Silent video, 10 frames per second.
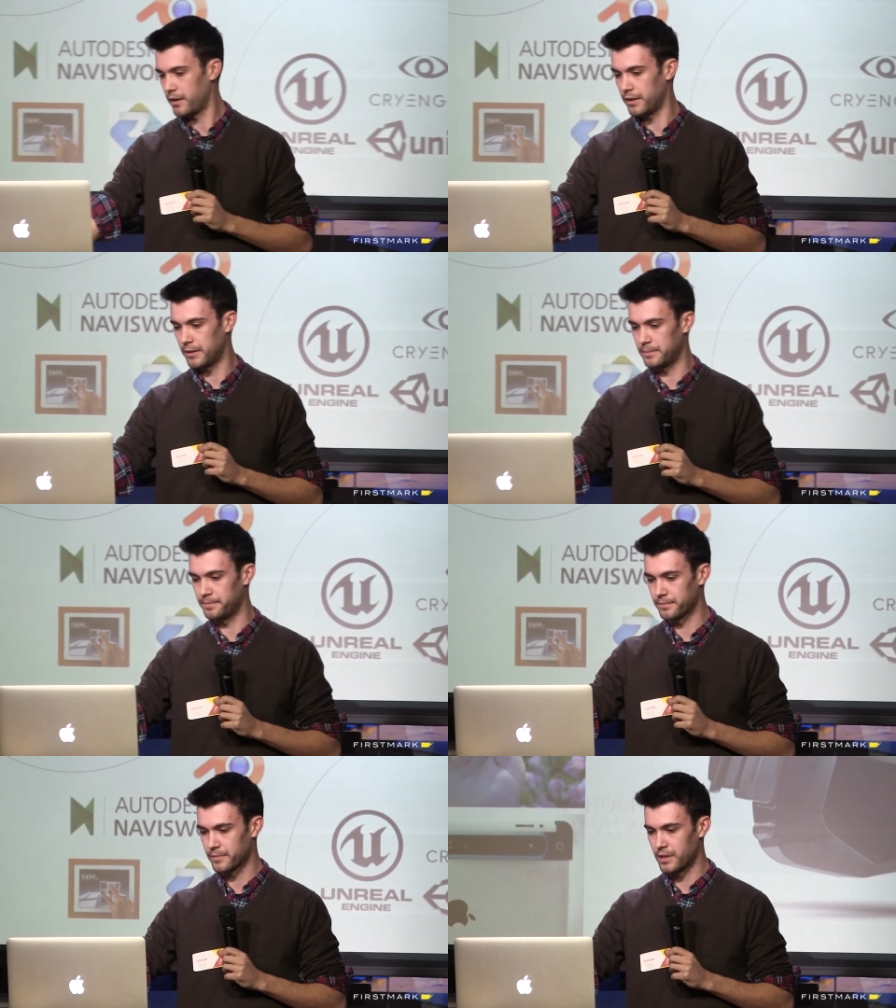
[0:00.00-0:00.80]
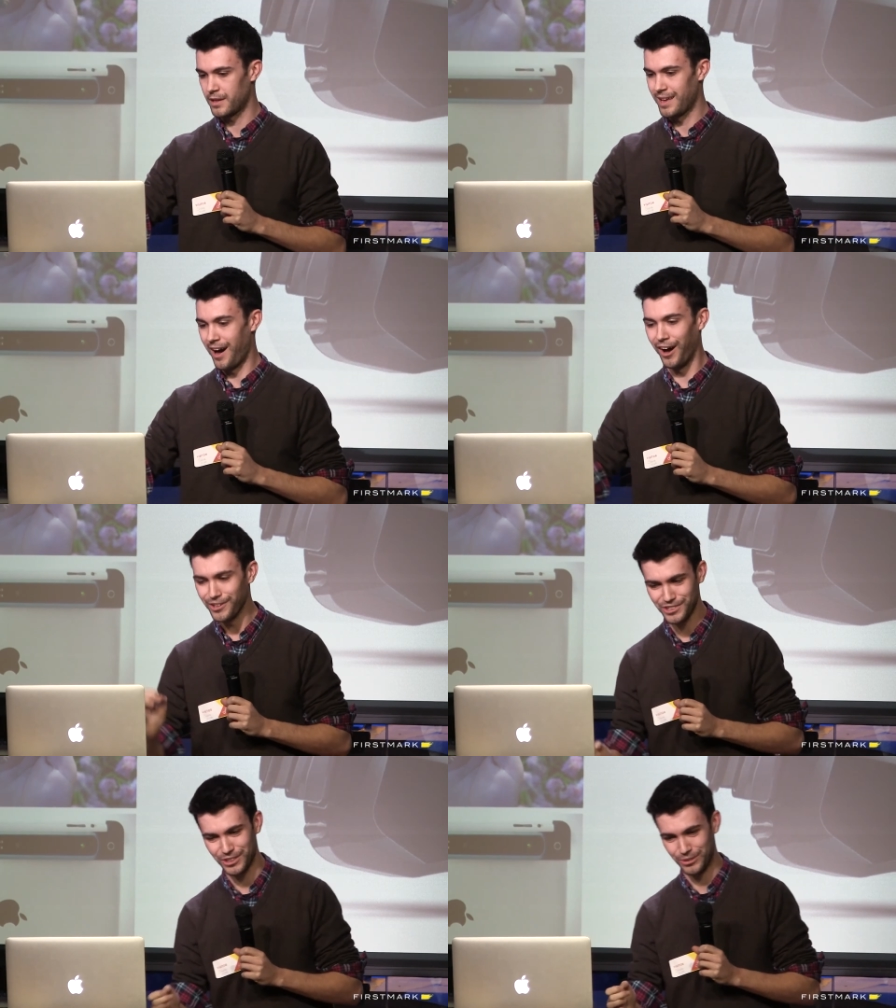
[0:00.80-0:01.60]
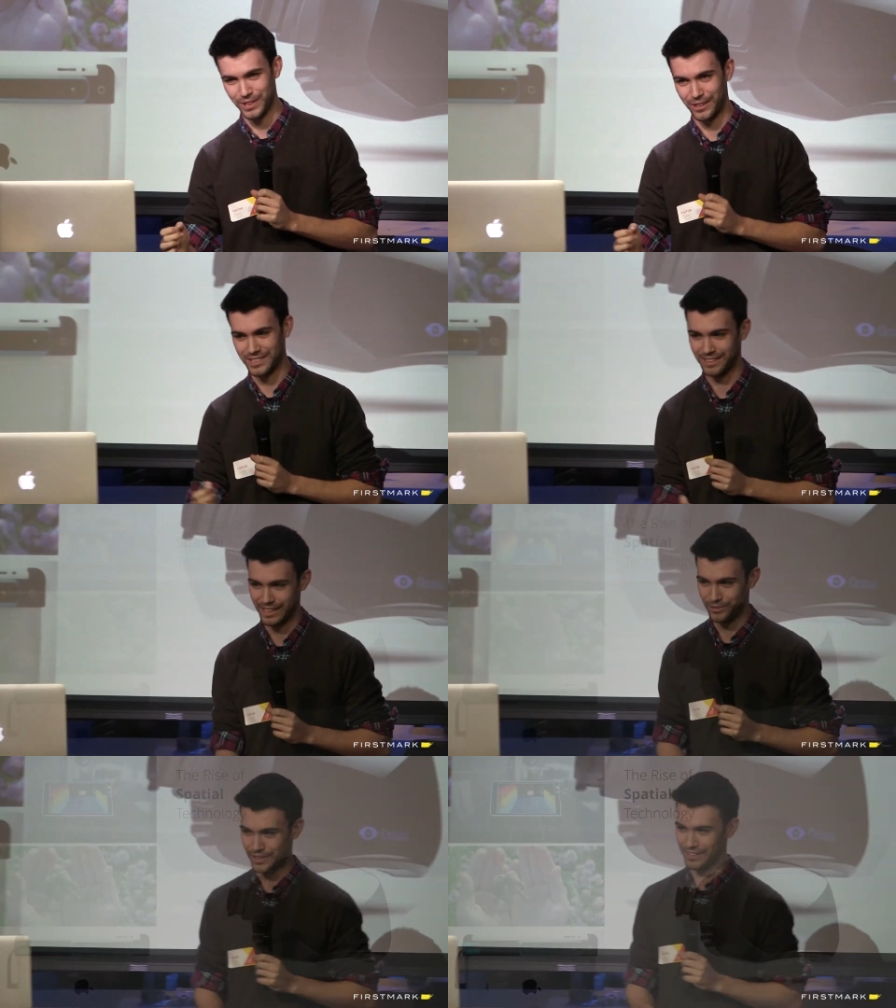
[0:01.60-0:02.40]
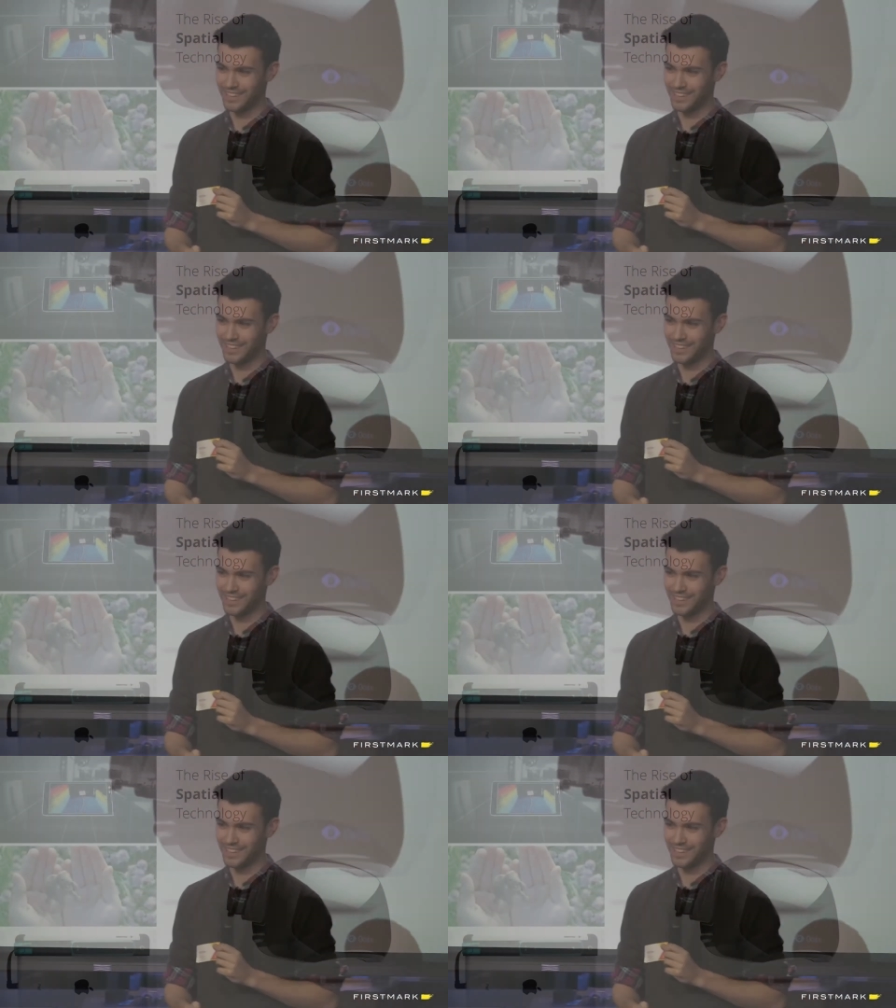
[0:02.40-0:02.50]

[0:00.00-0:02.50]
Um, also, while I was at Lightwell,